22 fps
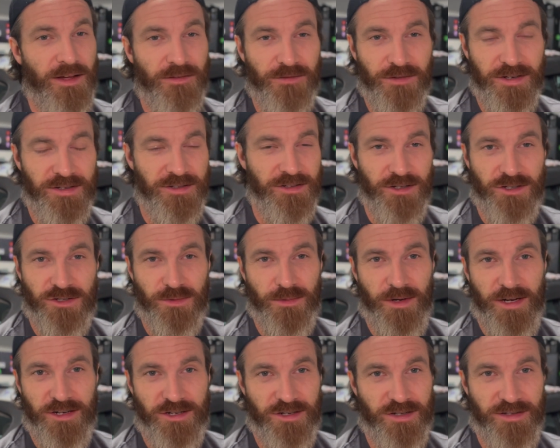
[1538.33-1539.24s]
Every
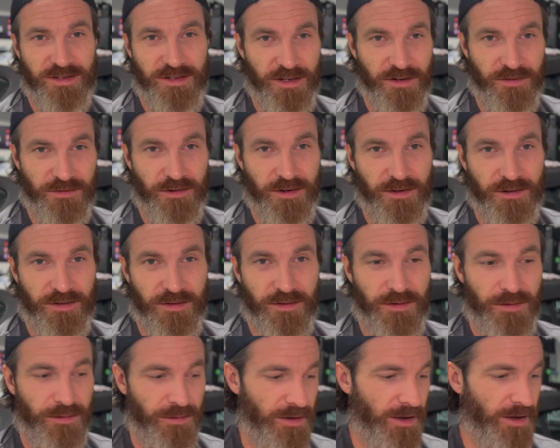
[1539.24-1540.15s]
situation's
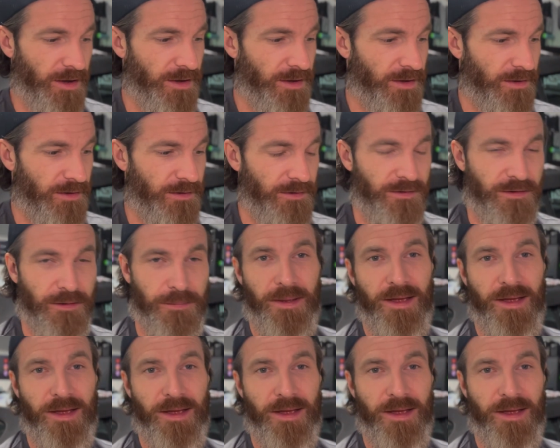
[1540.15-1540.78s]
different, okay?